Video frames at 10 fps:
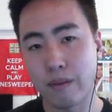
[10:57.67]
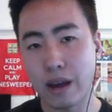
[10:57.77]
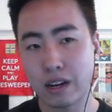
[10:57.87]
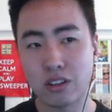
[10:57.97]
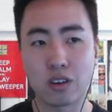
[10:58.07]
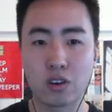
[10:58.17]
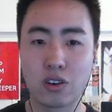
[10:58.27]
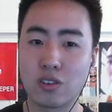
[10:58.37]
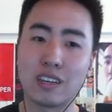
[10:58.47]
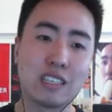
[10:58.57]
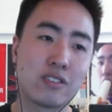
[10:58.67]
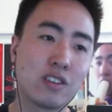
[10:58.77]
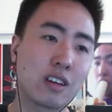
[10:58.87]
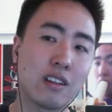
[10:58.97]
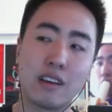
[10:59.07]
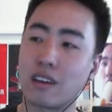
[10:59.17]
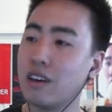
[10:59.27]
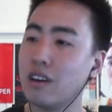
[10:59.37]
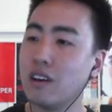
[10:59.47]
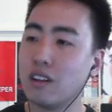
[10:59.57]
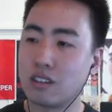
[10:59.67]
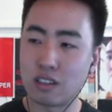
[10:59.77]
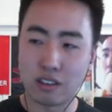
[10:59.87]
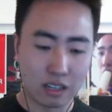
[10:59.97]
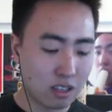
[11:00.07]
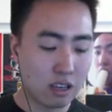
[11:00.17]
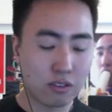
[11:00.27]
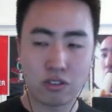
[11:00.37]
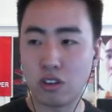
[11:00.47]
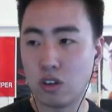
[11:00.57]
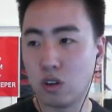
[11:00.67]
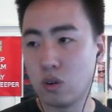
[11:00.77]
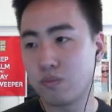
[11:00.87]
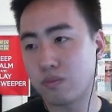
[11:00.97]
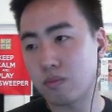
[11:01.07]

back to the good old days, if you look at let's see, like TF2,